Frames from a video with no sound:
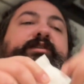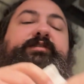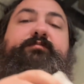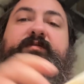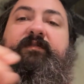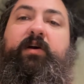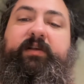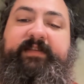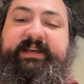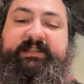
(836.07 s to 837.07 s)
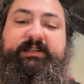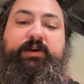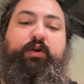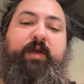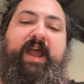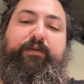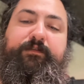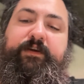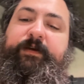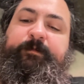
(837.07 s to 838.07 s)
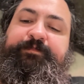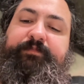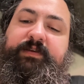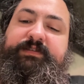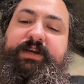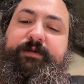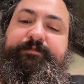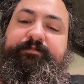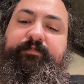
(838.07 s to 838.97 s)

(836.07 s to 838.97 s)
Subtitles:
to move all of this around. So